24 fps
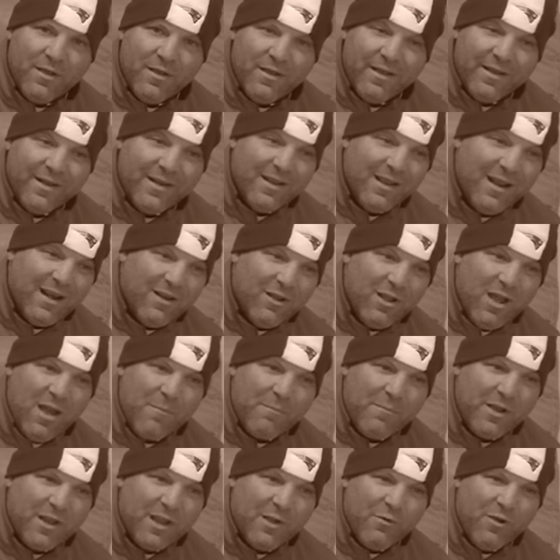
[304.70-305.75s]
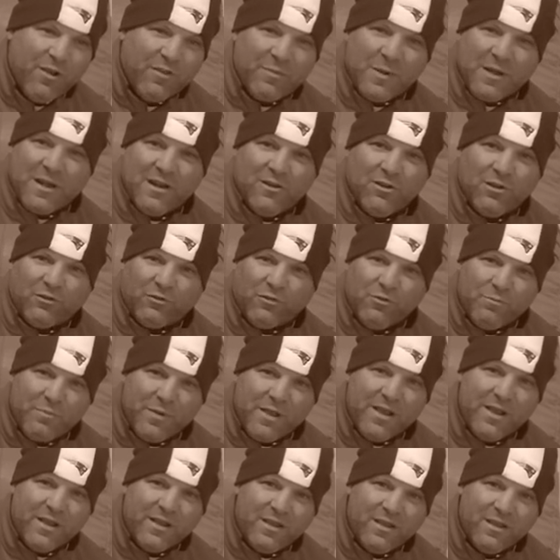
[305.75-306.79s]
And I don't know how big he was, but he didn't look too
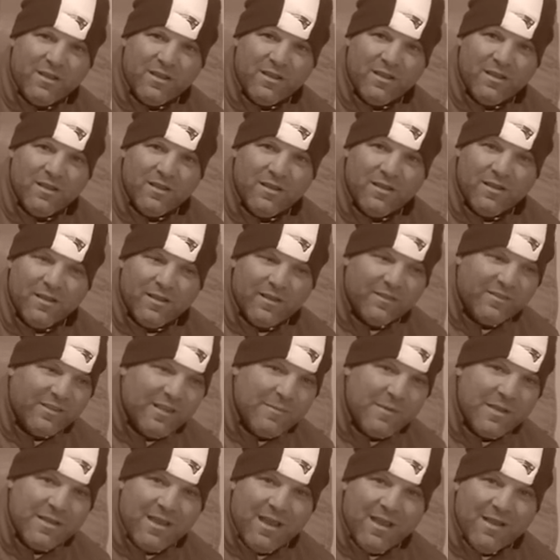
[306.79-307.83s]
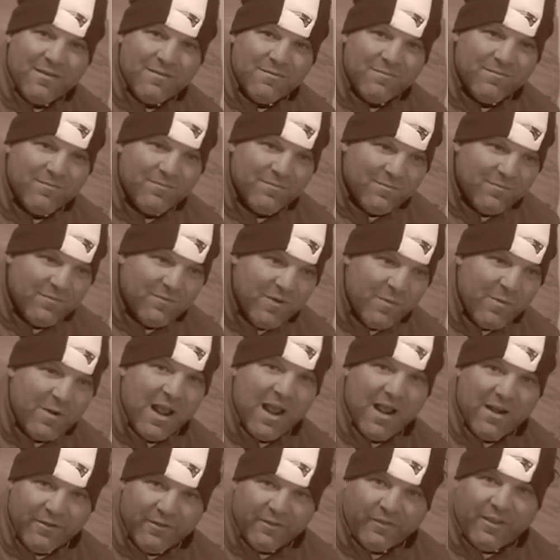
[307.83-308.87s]
big. And Zimmy got, from what
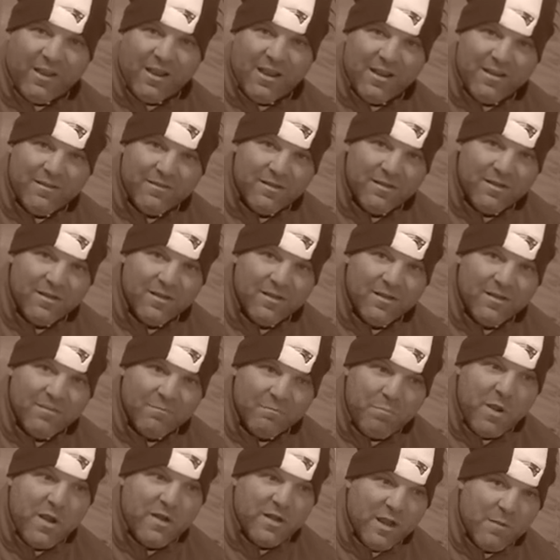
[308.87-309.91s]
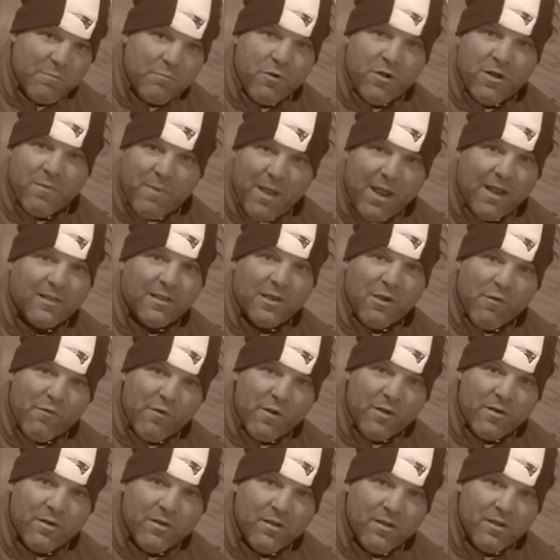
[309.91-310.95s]
I understand, beaten up pretty badly over
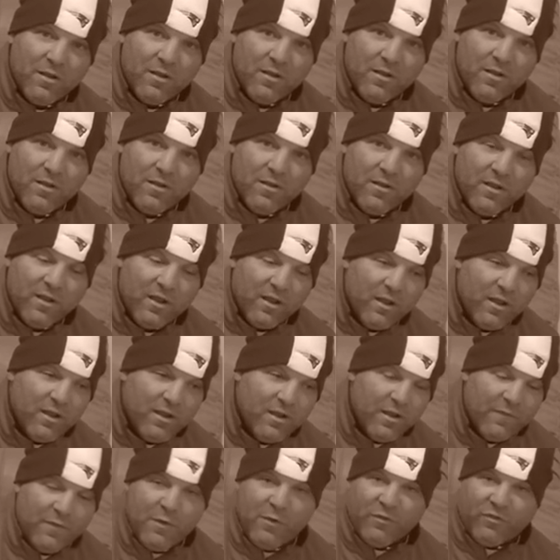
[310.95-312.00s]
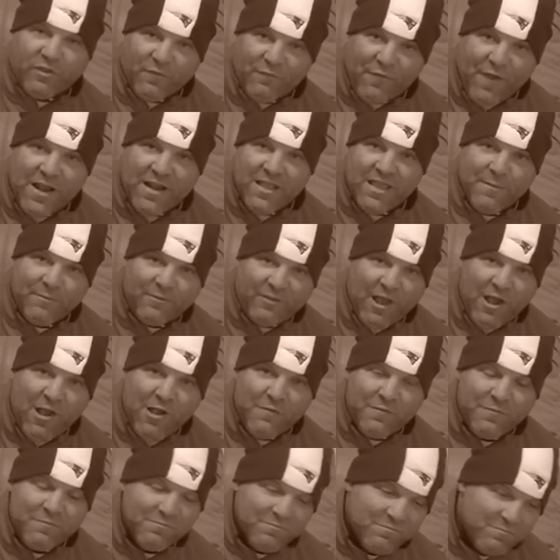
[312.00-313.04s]
it. And if he was defending
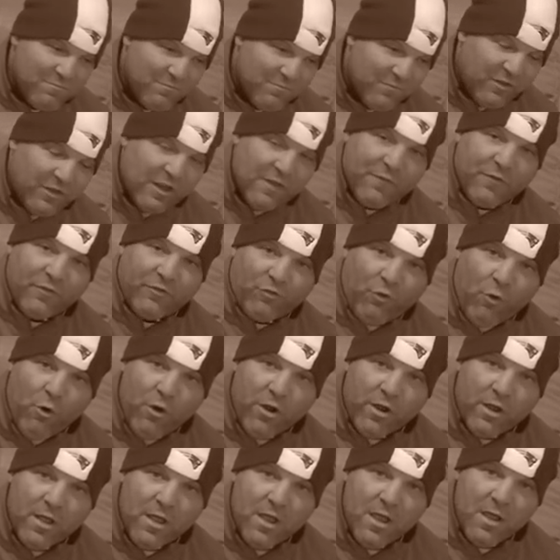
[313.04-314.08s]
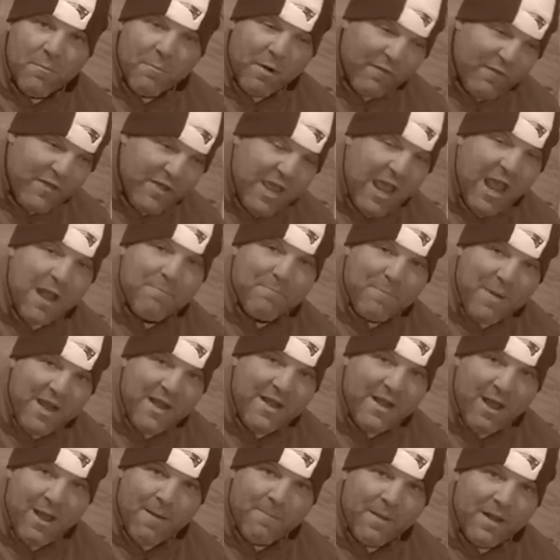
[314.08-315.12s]
himself, it's a different story. But if he got
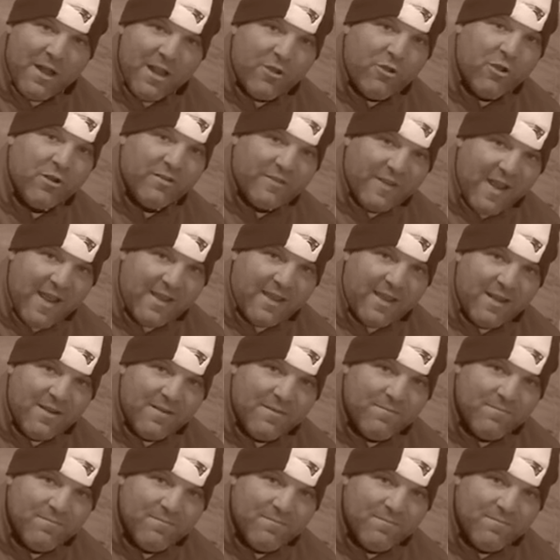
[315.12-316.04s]
beat up and he couldn't take it,